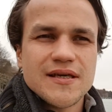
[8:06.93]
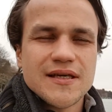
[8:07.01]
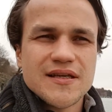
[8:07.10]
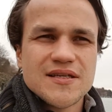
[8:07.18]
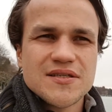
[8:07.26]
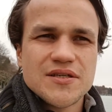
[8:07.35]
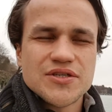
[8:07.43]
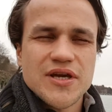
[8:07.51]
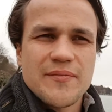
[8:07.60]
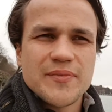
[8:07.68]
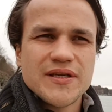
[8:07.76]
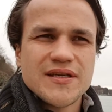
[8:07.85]
Like there's a
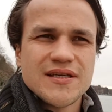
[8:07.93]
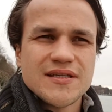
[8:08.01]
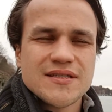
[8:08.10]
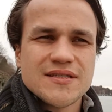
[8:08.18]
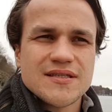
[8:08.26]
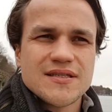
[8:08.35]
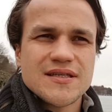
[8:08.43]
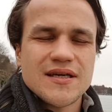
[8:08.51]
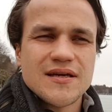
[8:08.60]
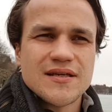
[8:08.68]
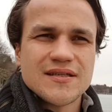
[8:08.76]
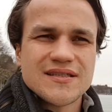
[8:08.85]
Japanese
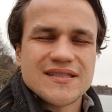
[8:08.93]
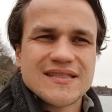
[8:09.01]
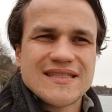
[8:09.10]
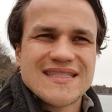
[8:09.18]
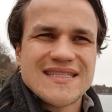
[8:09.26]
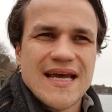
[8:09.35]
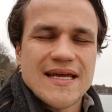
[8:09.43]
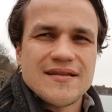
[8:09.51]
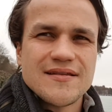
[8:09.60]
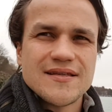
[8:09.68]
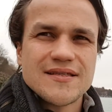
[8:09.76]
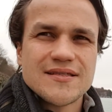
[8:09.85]

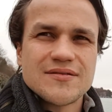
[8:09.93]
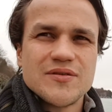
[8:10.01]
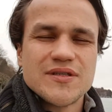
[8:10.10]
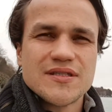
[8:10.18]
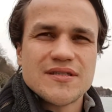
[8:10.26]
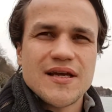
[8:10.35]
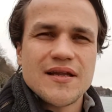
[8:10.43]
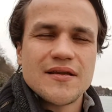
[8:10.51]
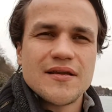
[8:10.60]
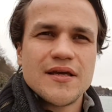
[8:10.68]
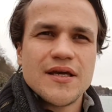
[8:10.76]
scientist who has done